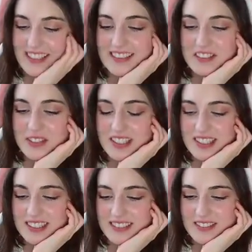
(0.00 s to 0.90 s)
It's
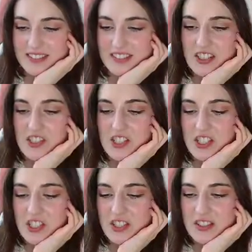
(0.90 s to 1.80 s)
really.
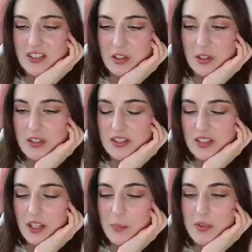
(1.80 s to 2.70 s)
She just looks
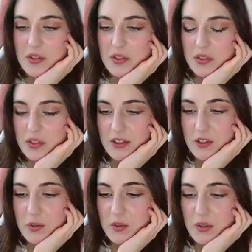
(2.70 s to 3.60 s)
up to
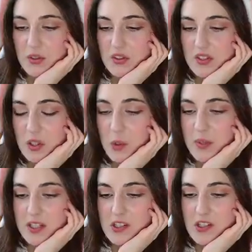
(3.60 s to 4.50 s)
Kyomoto so
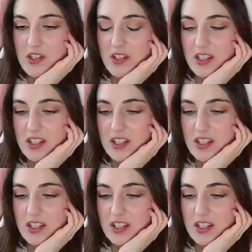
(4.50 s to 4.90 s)
much.